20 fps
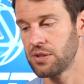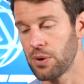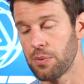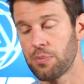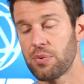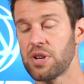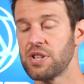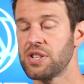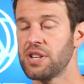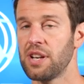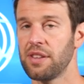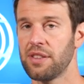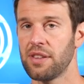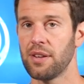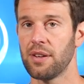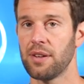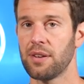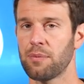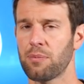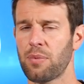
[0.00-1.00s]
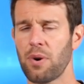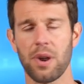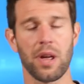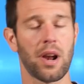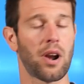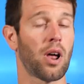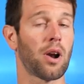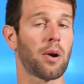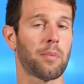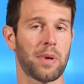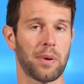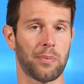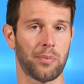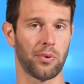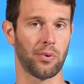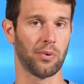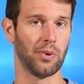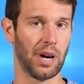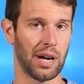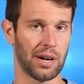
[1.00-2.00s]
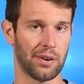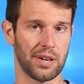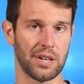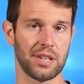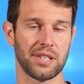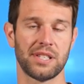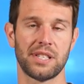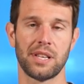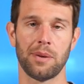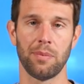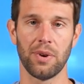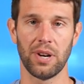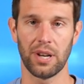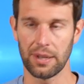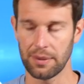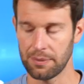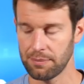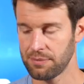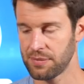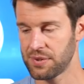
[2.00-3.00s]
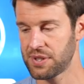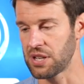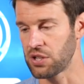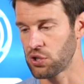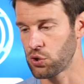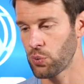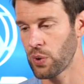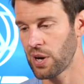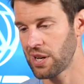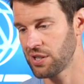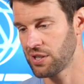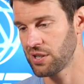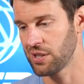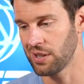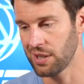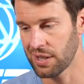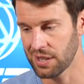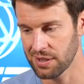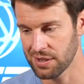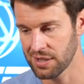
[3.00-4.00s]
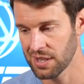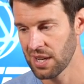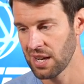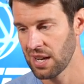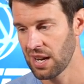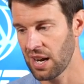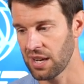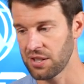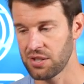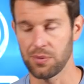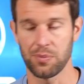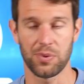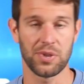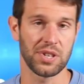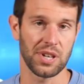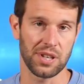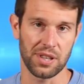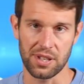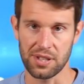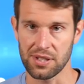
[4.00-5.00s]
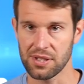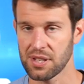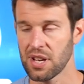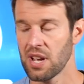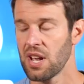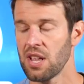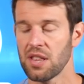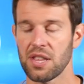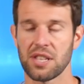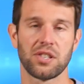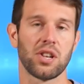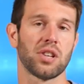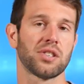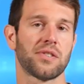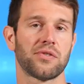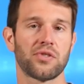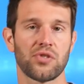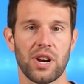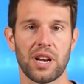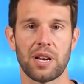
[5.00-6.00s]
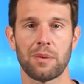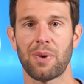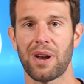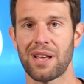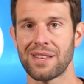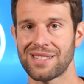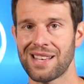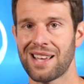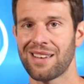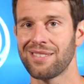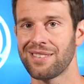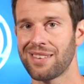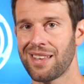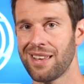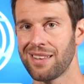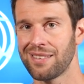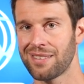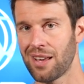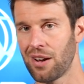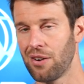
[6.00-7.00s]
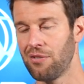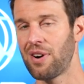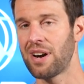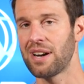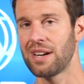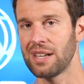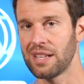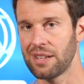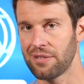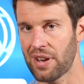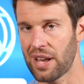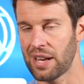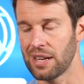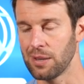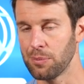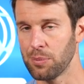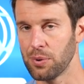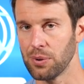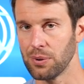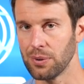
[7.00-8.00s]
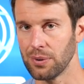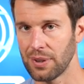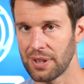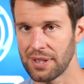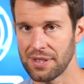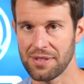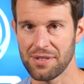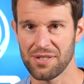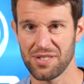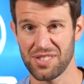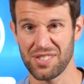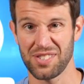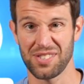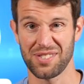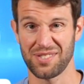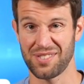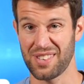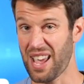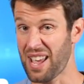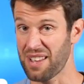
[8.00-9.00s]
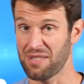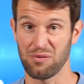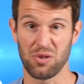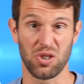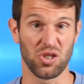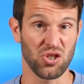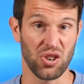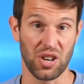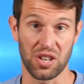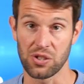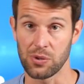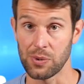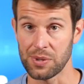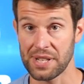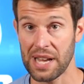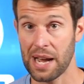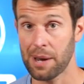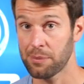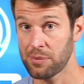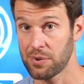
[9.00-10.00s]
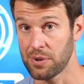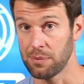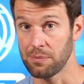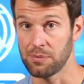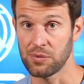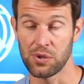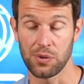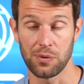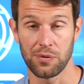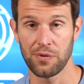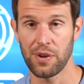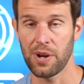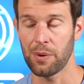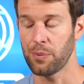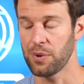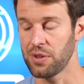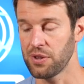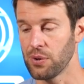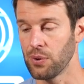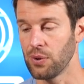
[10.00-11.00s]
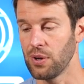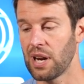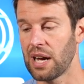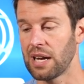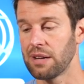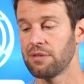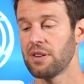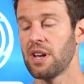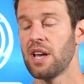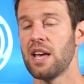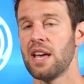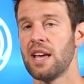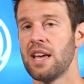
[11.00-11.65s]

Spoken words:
do appreciate that probably a lot of people are in a similar situation, and I do appreciate these. There's lots of training plans out there that are readily available, and yeah, you're trying to adapt them to fit with your life.